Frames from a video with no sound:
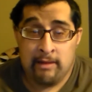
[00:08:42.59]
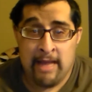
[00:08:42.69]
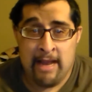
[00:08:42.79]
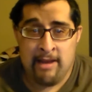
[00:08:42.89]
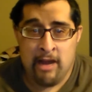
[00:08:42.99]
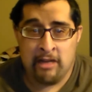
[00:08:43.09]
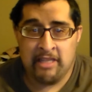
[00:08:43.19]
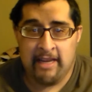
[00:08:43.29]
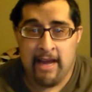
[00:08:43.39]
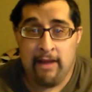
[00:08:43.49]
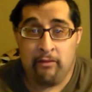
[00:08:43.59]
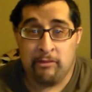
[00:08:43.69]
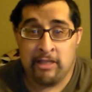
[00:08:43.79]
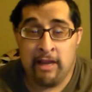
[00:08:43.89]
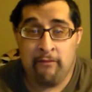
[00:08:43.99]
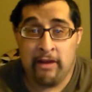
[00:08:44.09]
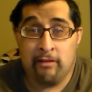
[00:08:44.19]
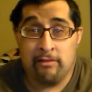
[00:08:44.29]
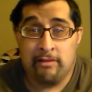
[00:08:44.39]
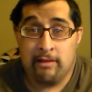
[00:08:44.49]
that Nazi guy from
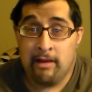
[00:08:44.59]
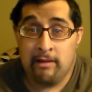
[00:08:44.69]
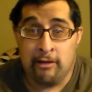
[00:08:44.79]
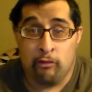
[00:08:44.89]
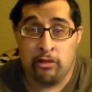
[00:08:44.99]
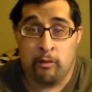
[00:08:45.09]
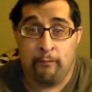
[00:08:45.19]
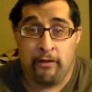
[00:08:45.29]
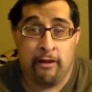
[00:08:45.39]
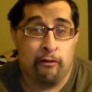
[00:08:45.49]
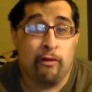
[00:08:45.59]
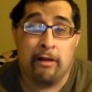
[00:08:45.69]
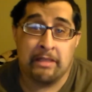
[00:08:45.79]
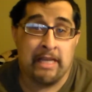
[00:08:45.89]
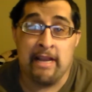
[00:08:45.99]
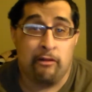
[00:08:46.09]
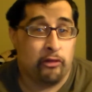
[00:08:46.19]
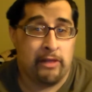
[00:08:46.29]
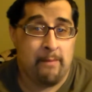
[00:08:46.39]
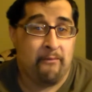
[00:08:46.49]
Seinfeld, no soup for you, I'll say
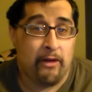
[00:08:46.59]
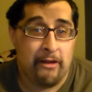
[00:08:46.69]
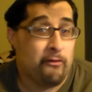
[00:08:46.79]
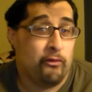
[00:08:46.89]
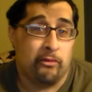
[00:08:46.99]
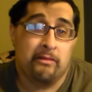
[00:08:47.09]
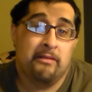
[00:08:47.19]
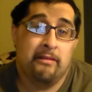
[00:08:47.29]
no tip for you.